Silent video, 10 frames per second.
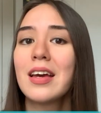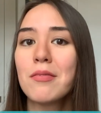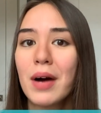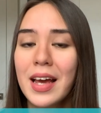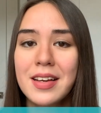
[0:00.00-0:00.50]
In
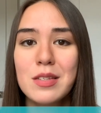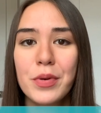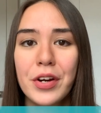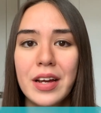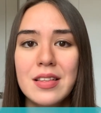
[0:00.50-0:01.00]
my
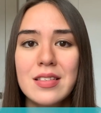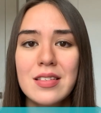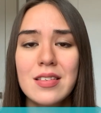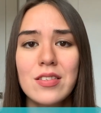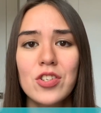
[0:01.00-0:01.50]
experience,
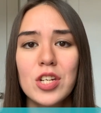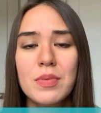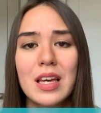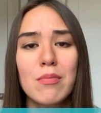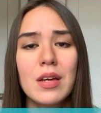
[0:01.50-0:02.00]

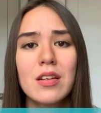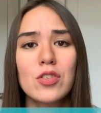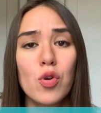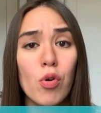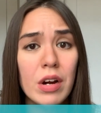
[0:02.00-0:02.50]
assistantships can be
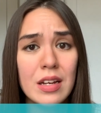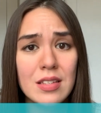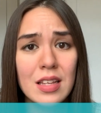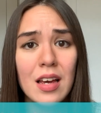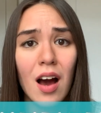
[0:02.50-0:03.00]

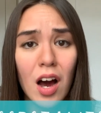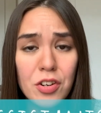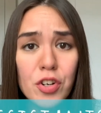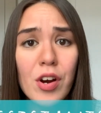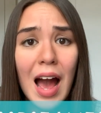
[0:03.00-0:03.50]
notoriously
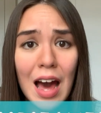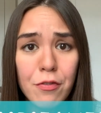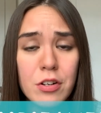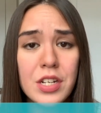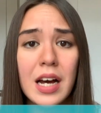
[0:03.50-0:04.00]

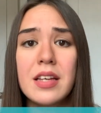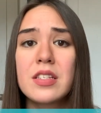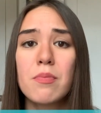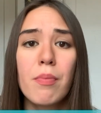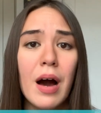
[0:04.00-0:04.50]

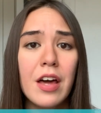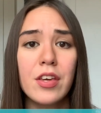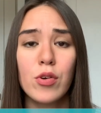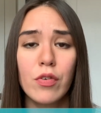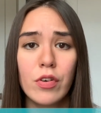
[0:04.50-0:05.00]
under-advertised by the
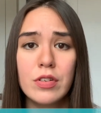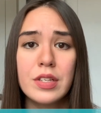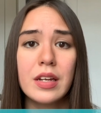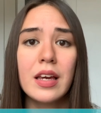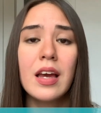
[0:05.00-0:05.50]

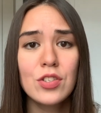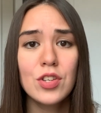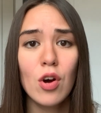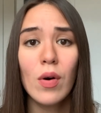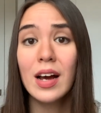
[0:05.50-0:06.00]
university.
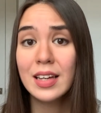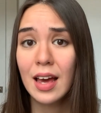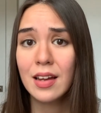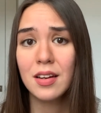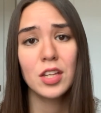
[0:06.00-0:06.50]
So again,